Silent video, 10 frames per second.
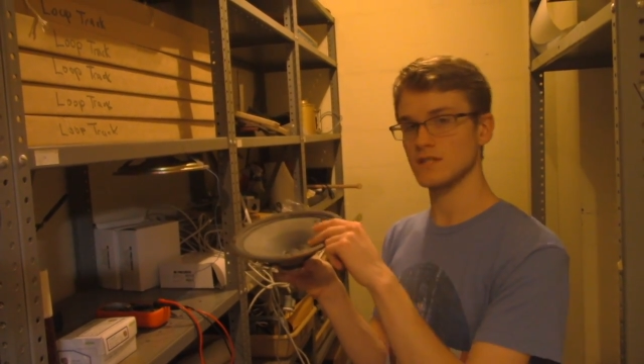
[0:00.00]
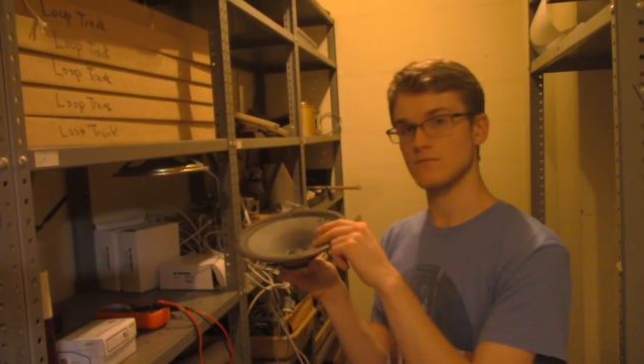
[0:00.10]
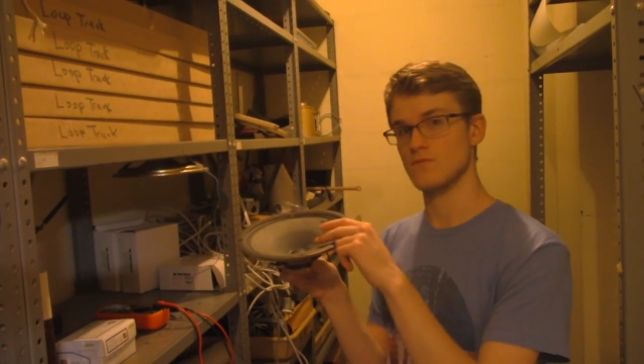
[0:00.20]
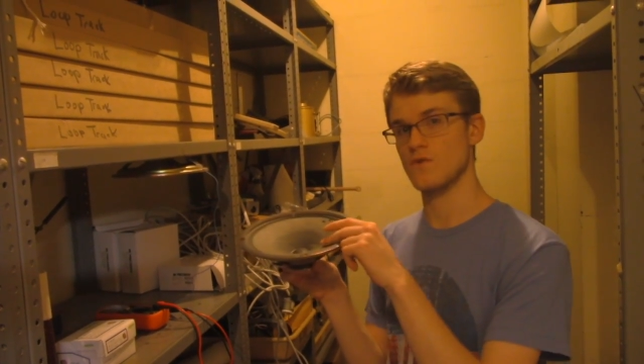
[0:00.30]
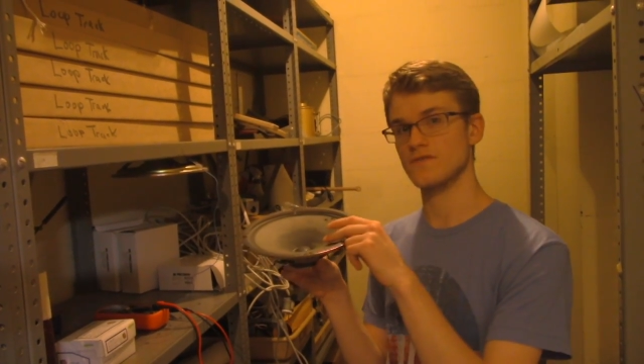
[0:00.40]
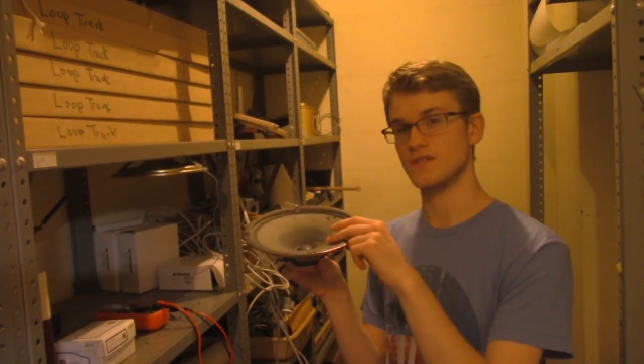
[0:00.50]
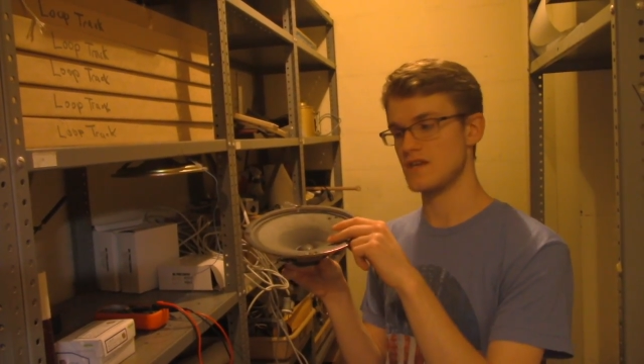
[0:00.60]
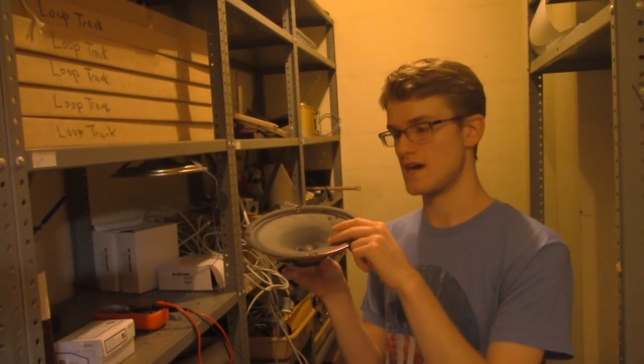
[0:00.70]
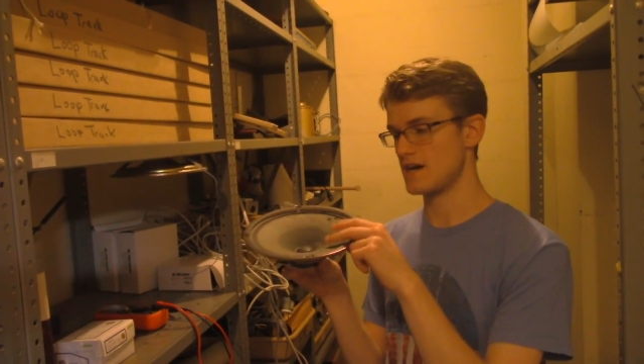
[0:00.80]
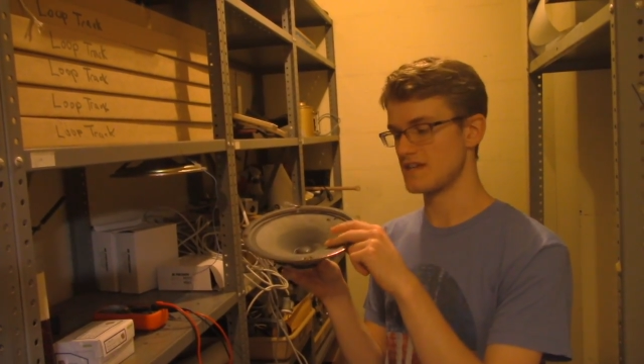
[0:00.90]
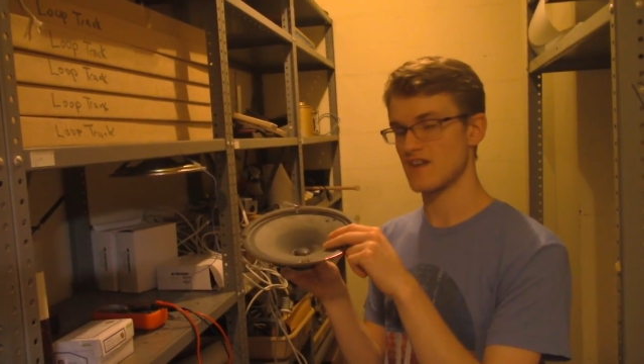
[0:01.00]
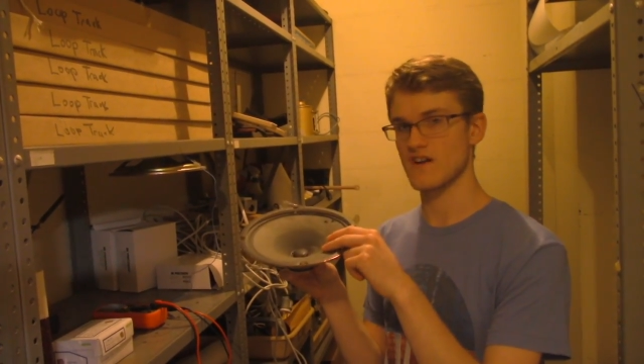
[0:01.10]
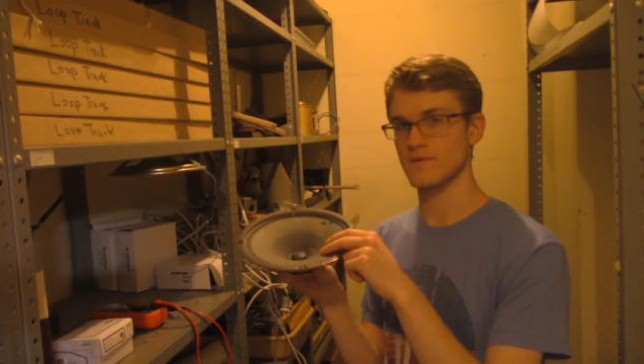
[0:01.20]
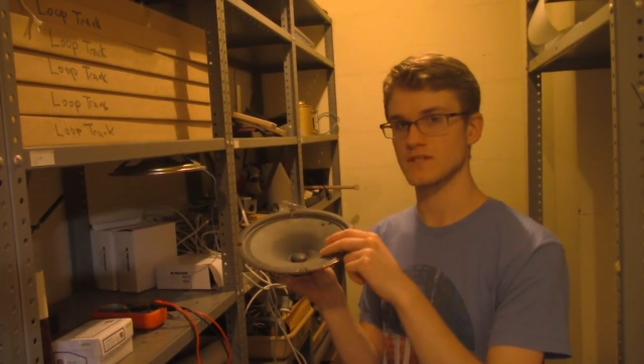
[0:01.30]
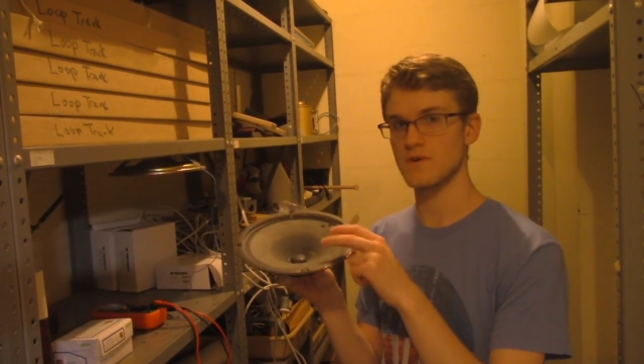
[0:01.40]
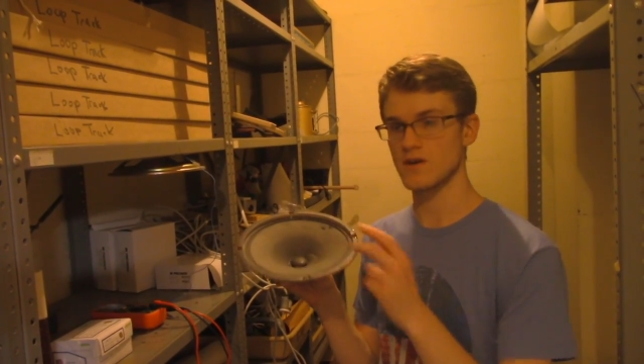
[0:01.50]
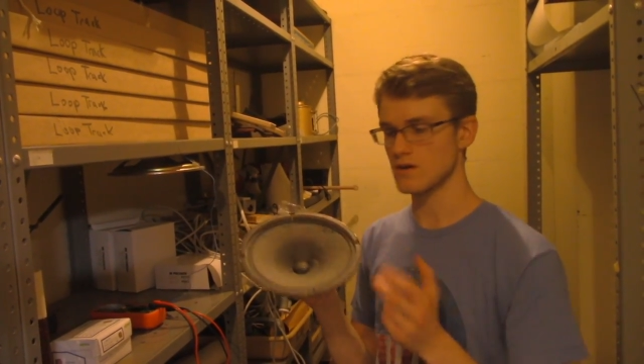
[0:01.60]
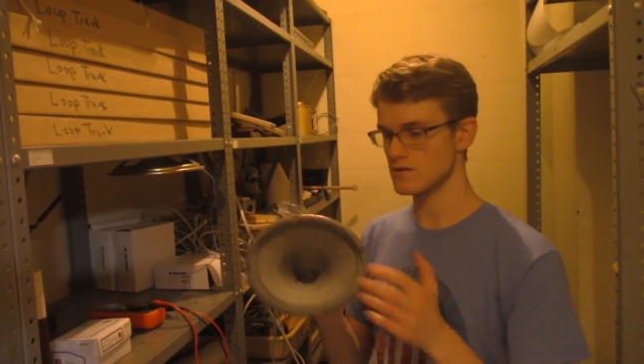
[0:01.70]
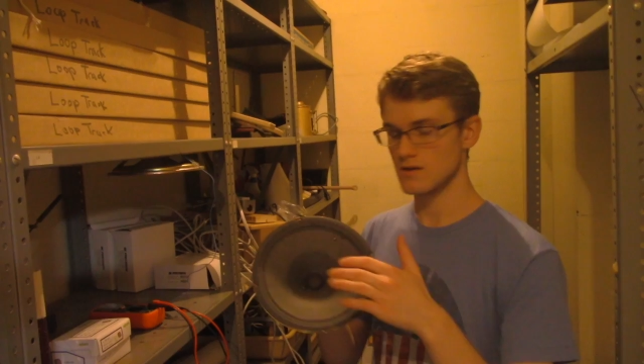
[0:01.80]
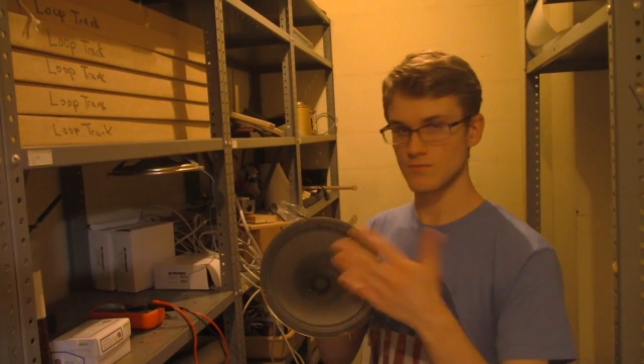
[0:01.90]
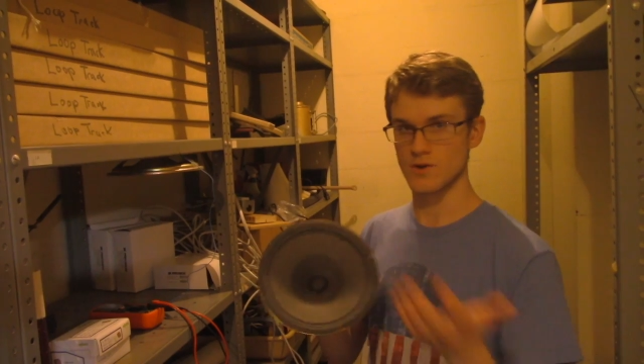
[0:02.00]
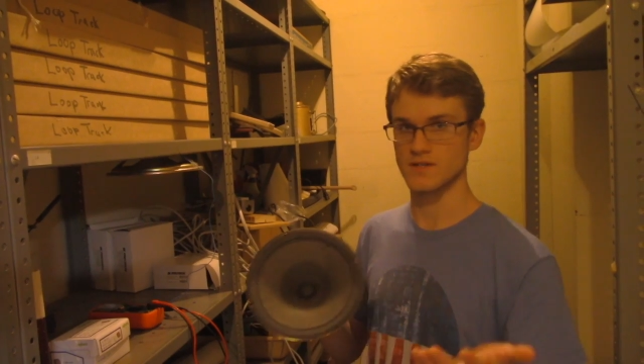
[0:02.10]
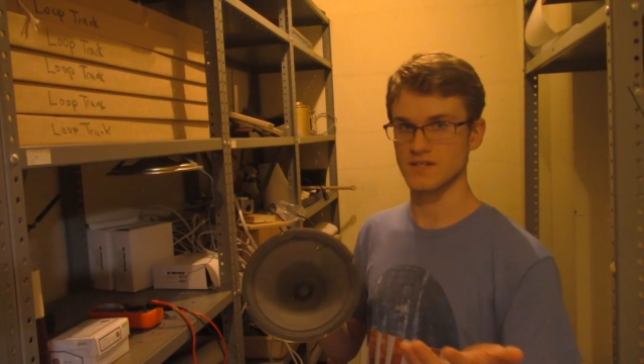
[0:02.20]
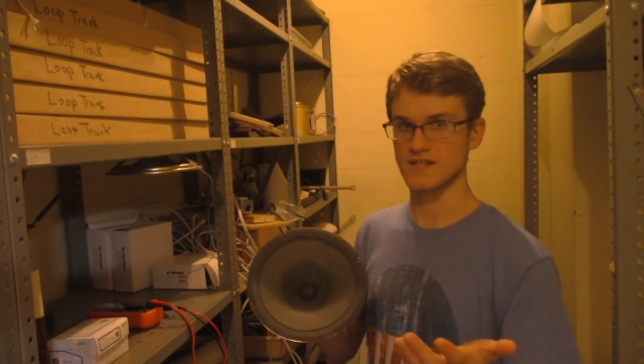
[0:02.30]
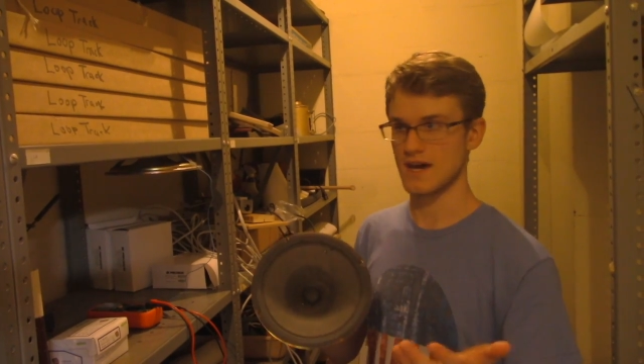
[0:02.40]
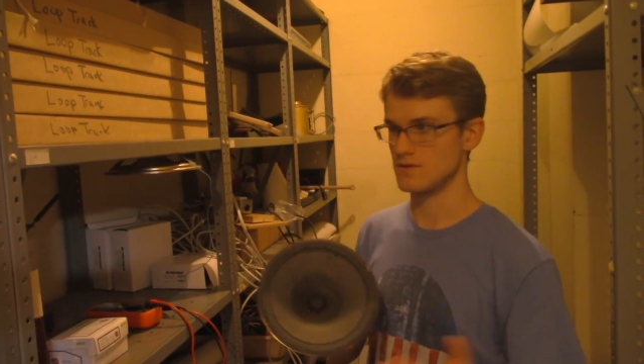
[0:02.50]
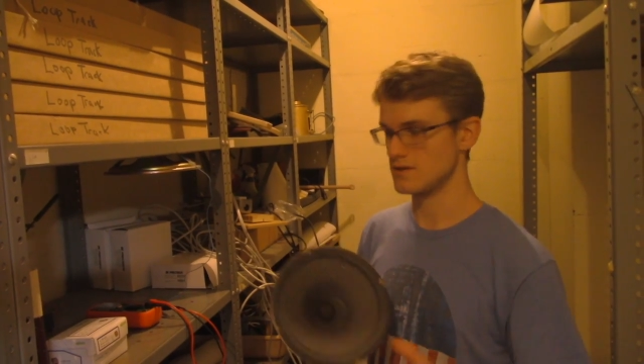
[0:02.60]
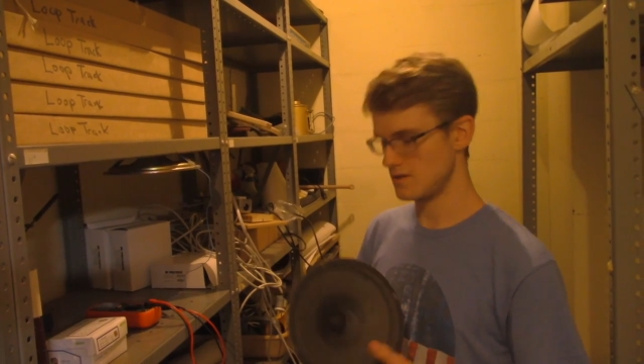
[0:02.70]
it moves the diaphragm of the speaker, producing sound.